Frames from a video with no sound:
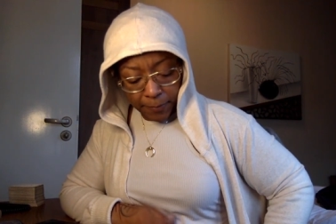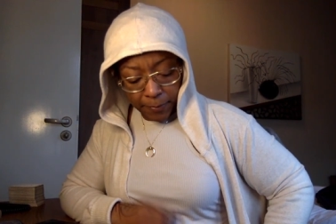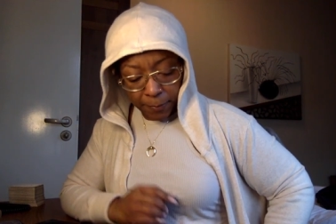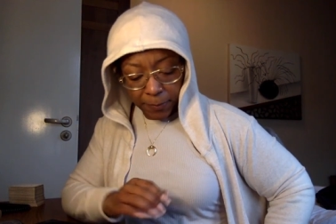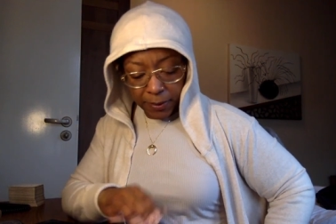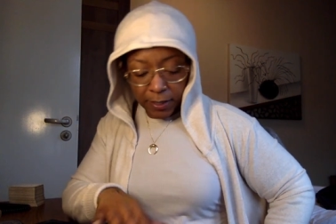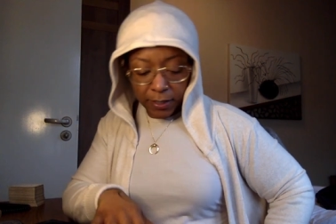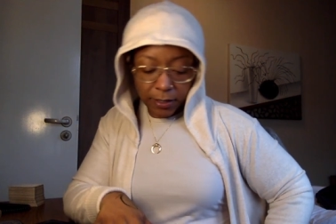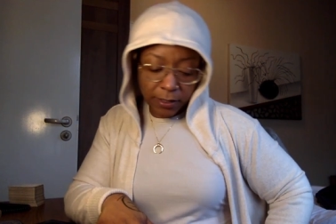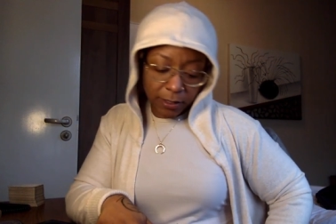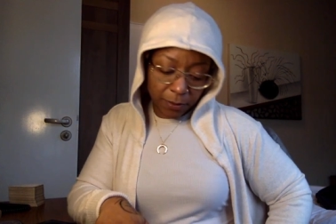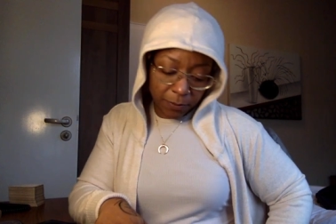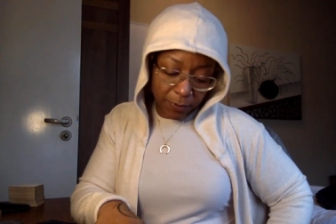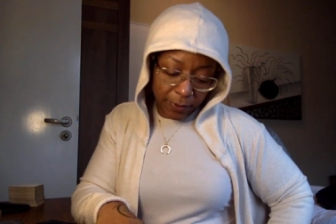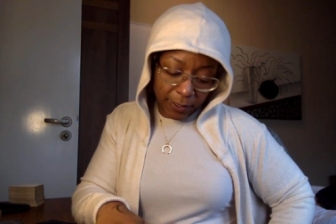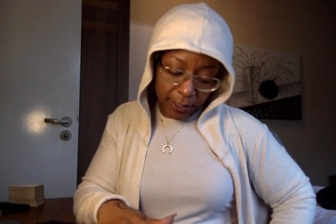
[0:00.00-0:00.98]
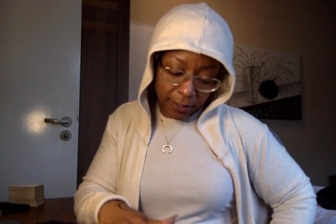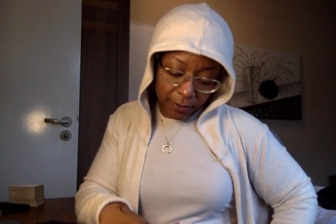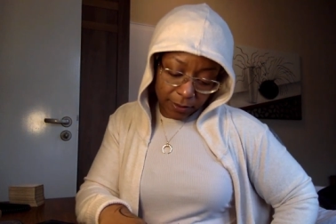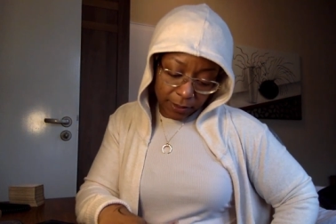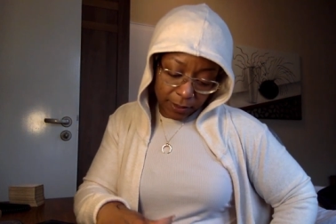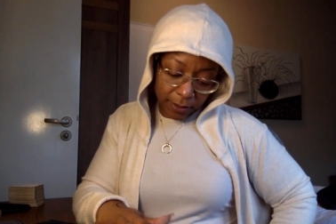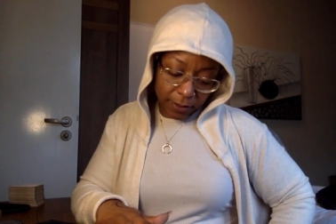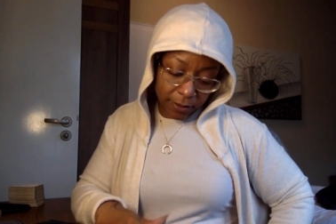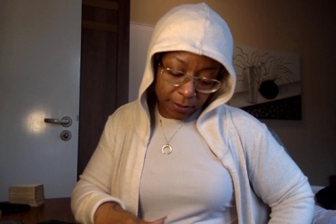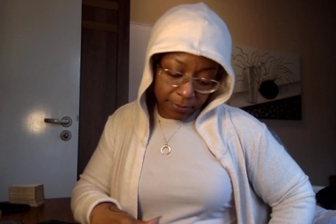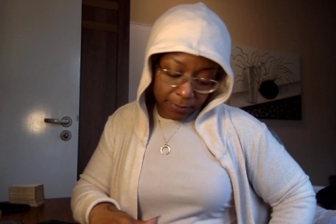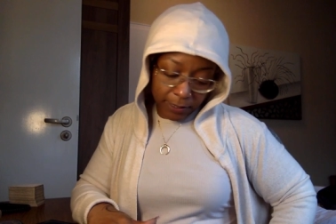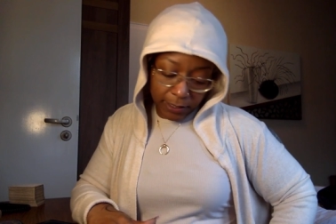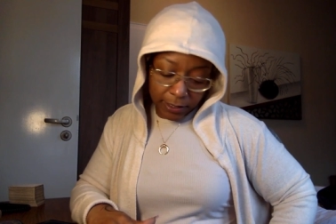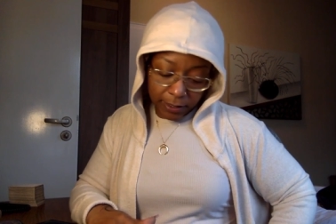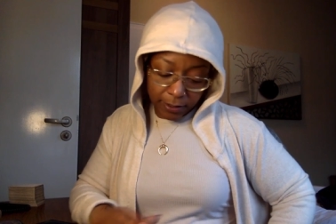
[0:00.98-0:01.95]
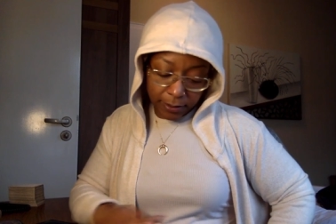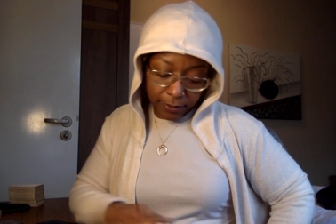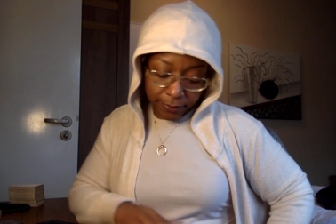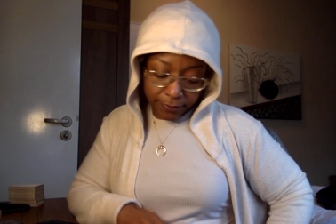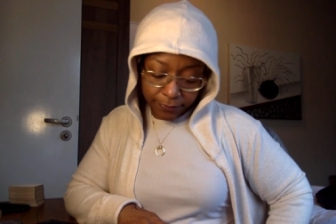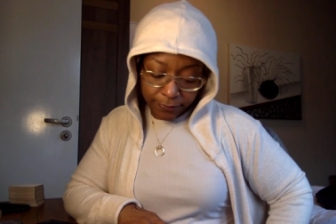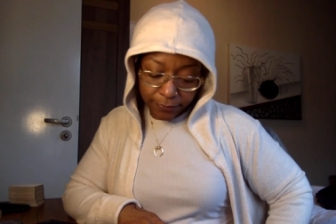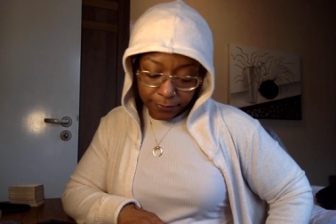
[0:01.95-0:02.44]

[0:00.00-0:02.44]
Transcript: But there's someone else here, my love,